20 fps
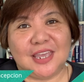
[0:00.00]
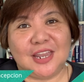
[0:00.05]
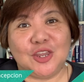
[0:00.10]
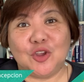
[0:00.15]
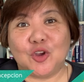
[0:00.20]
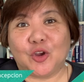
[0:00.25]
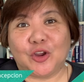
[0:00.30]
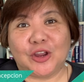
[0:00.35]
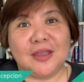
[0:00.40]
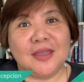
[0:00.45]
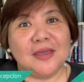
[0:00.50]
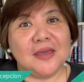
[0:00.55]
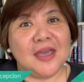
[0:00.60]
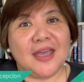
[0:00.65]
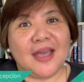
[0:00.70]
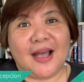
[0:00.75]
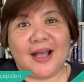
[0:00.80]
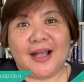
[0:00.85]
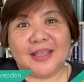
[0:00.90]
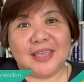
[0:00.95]
in your
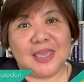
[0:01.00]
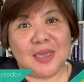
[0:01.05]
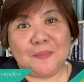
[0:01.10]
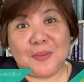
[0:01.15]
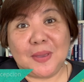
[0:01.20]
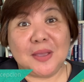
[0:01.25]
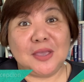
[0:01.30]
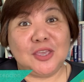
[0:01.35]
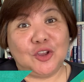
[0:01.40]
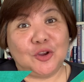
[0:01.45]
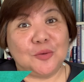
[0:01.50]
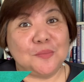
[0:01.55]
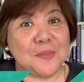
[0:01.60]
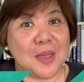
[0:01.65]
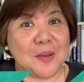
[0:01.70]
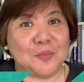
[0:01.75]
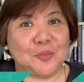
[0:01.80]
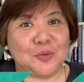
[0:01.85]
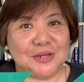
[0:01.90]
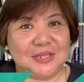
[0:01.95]
keeping your
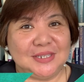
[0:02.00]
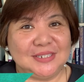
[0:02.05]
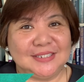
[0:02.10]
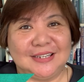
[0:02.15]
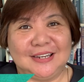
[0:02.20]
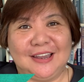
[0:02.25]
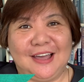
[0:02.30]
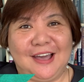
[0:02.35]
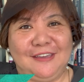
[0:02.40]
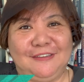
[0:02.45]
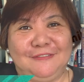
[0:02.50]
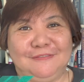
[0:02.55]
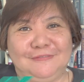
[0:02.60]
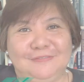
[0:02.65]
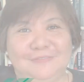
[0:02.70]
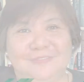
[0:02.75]
memories alive.